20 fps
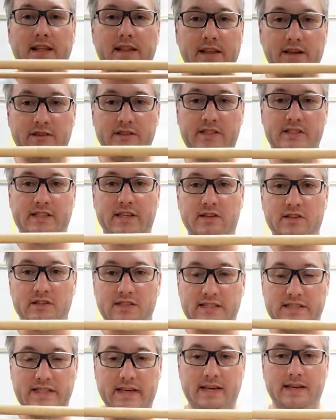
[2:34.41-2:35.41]
There's still
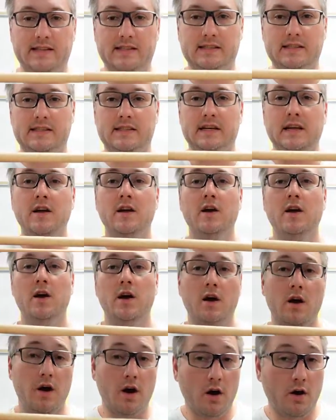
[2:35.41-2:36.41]
6.
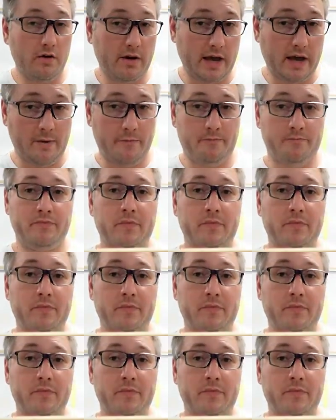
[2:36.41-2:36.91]
Okay,